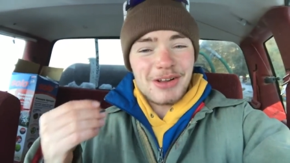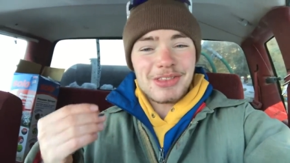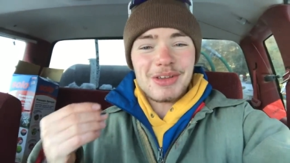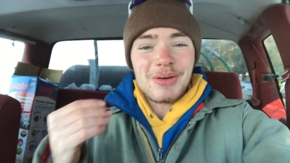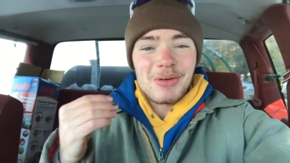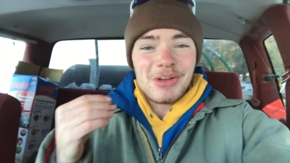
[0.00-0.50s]
are
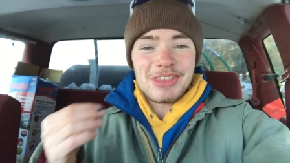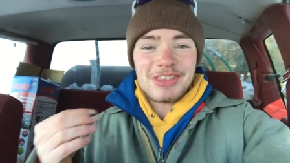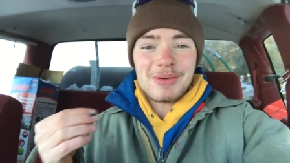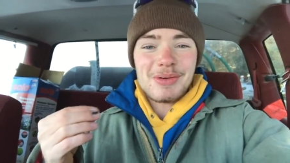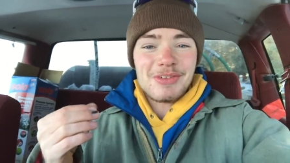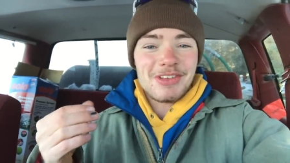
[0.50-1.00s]
the only
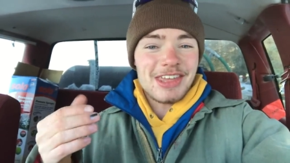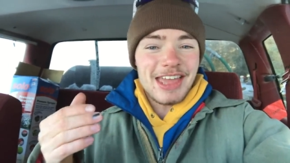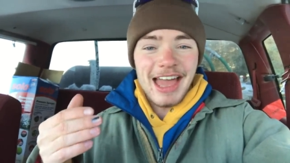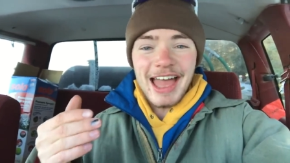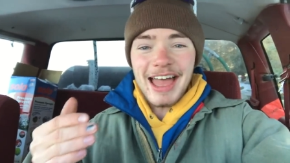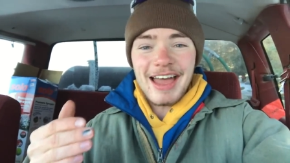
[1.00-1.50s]
thing we really
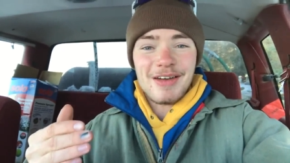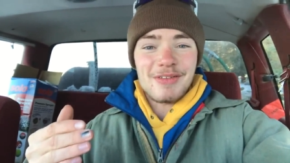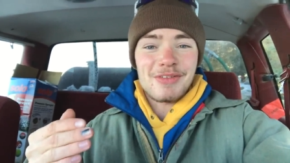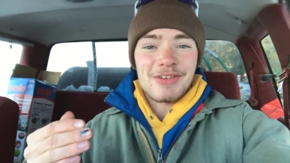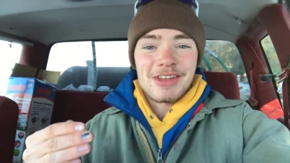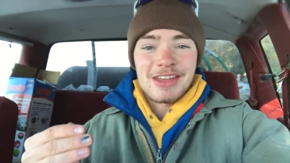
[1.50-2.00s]

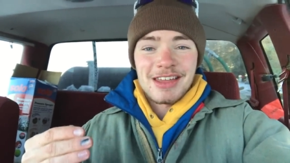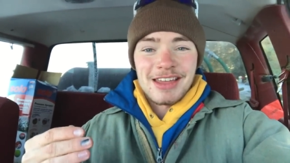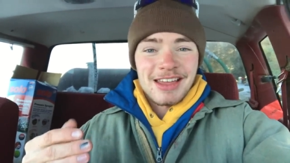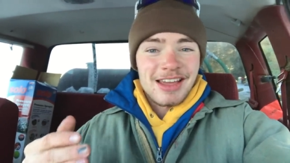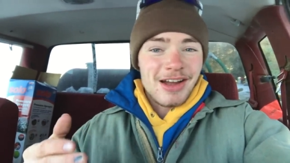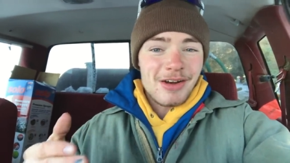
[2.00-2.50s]
have.
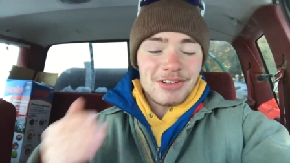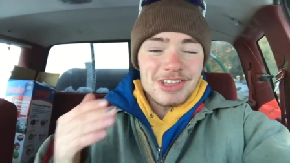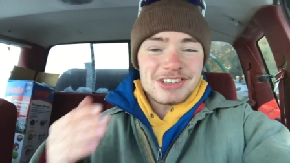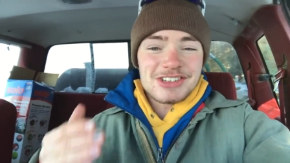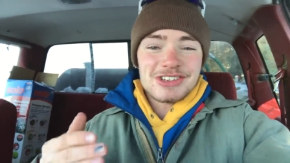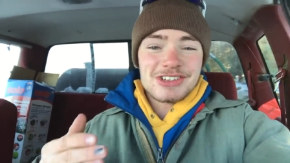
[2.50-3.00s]
A
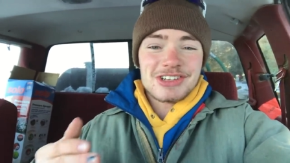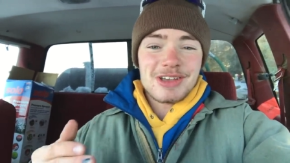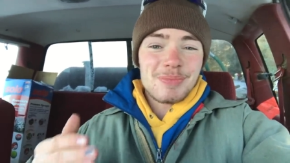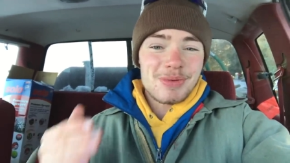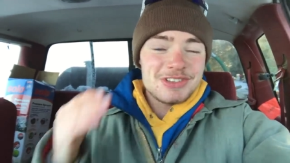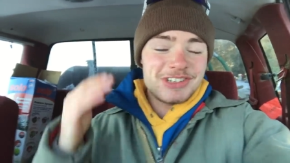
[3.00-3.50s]

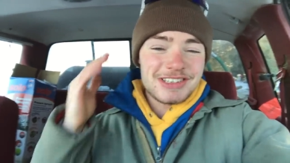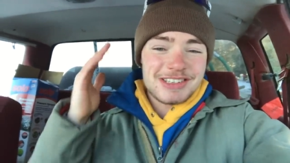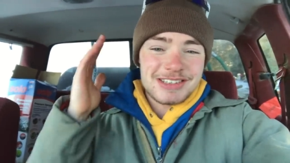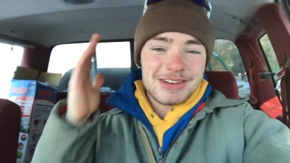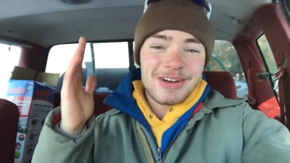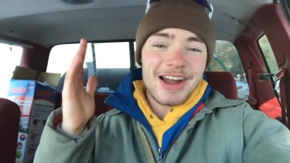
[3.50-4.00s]
relationship with
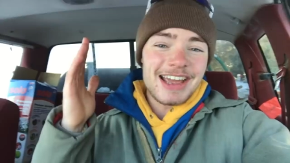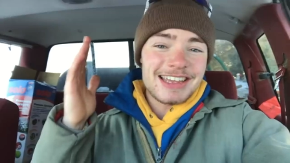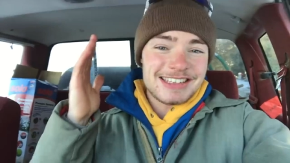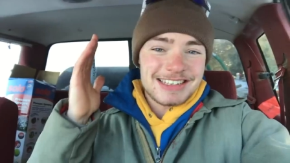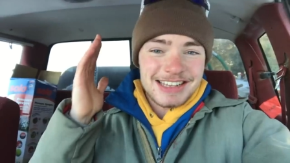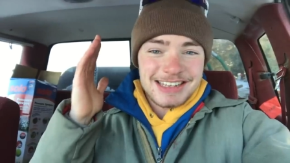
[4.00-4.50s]
Jesus
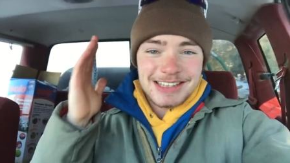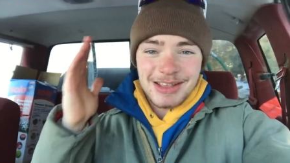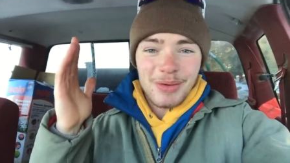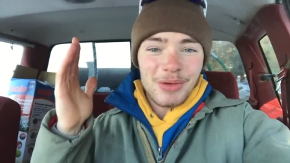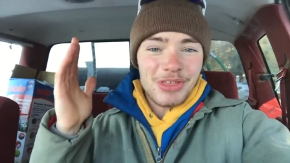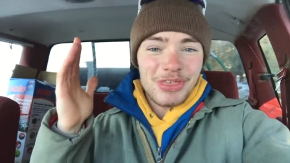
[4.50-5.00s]
Christ is the
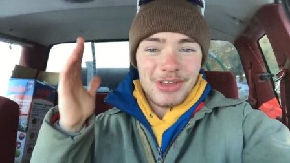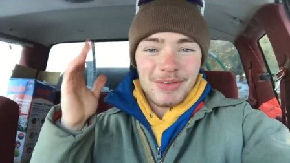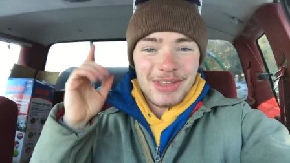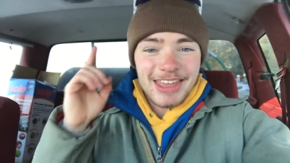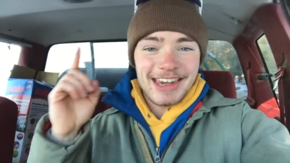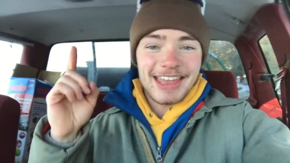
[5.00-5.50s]
only thing
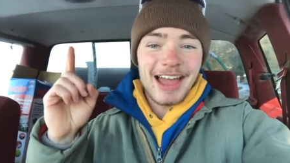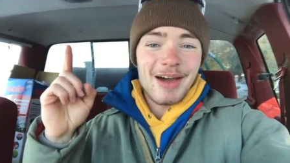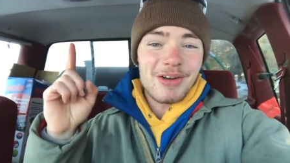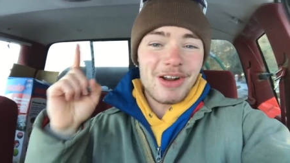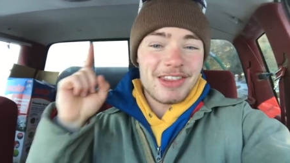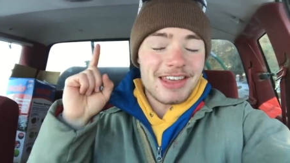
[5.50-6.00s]
we can
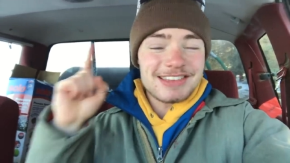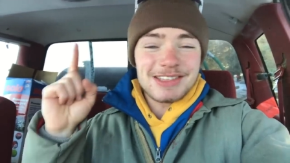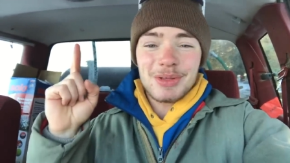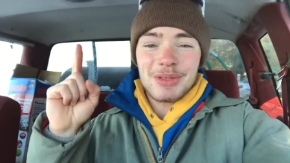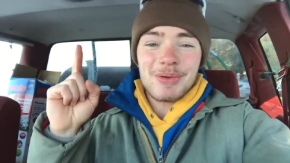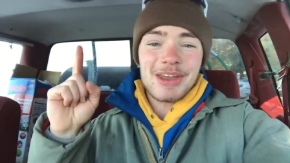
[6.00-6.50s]
count on. That's the
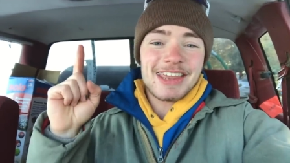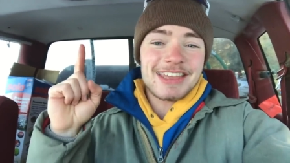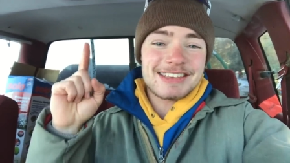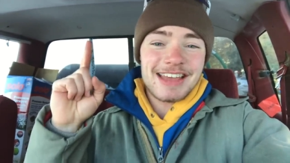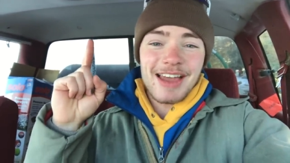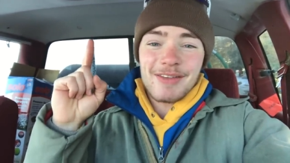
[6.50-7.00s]
only way to
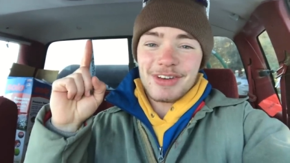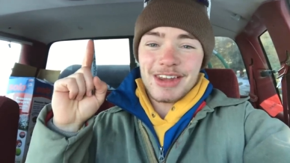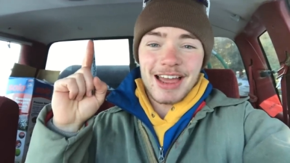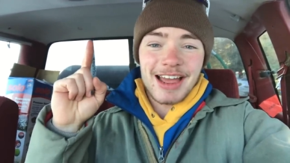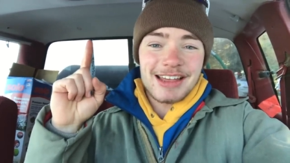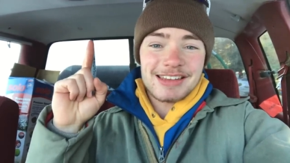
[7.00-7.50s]
get to heaven,
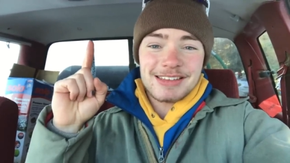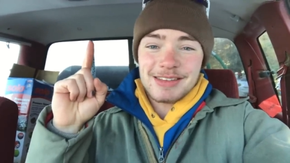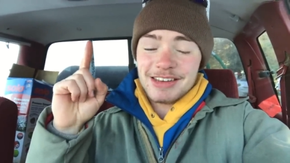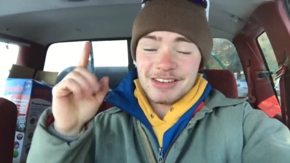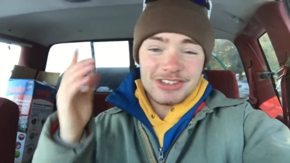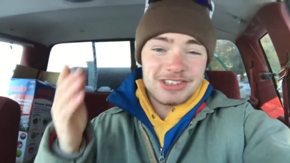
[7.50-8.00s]
guys.
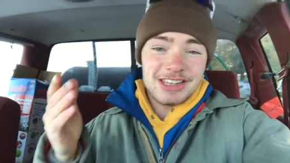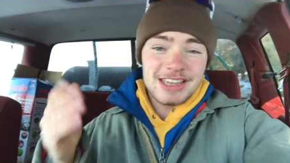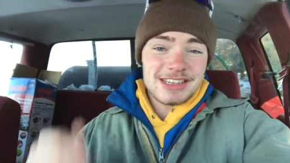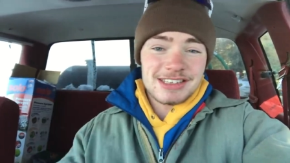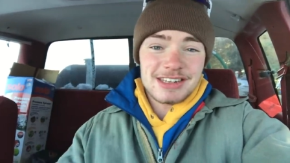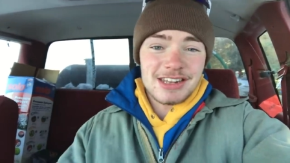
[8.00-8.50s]
Just in
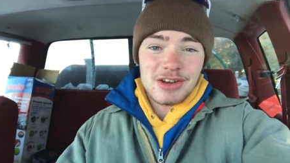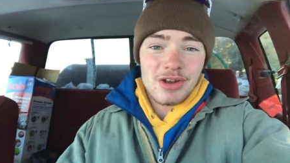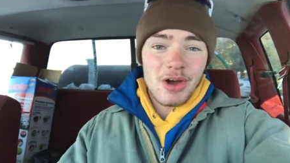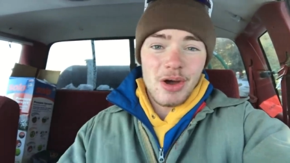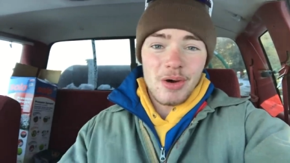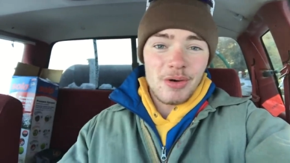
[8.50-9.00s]
case you didn't
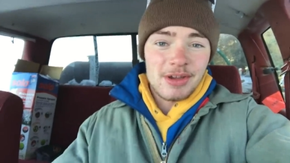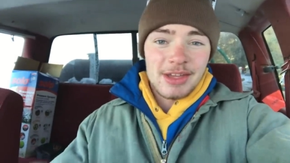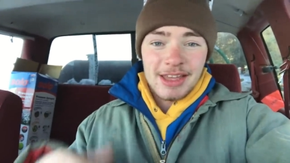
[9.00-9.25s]
know,